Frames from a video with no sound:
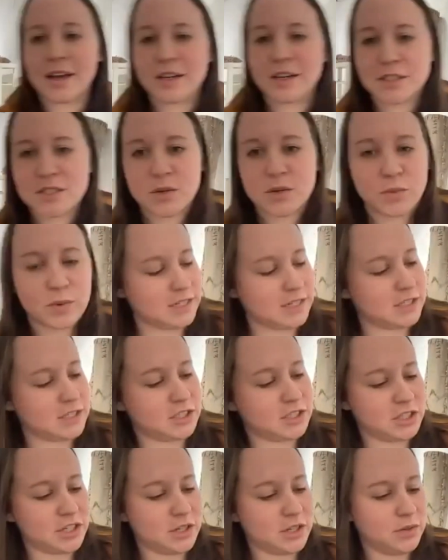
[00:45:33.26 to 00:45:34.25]
also wanted to
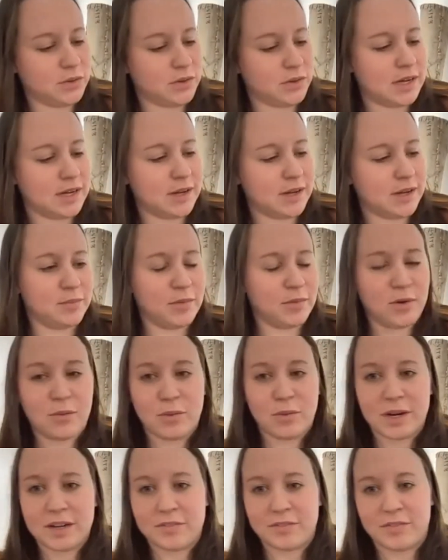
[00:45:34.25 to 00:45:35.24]
show
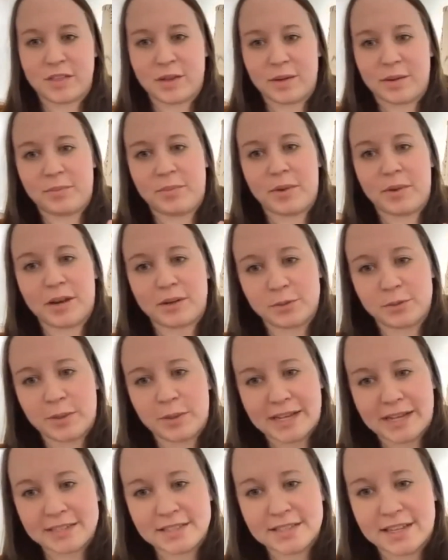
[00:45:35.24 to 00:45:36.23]
one of the bottle
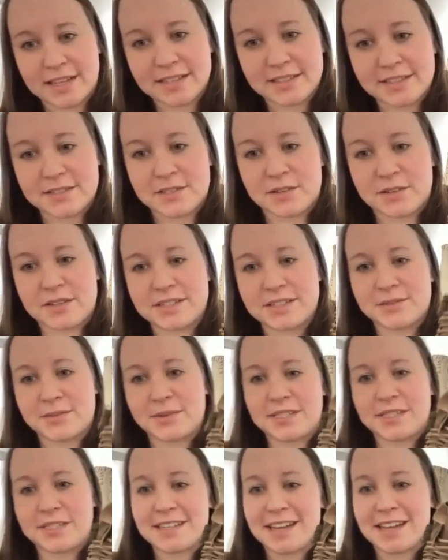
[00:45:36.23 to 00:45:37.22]
baskets. So this
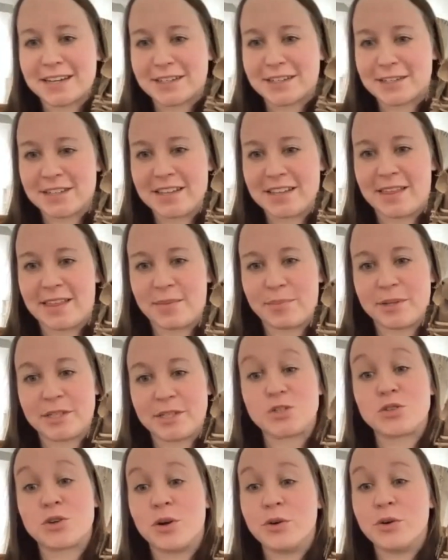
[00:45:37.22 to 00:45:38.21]
one is actually the
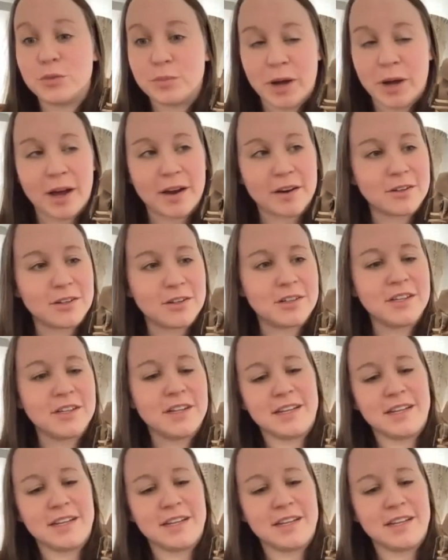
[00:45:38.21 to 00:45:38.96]
Patron bottle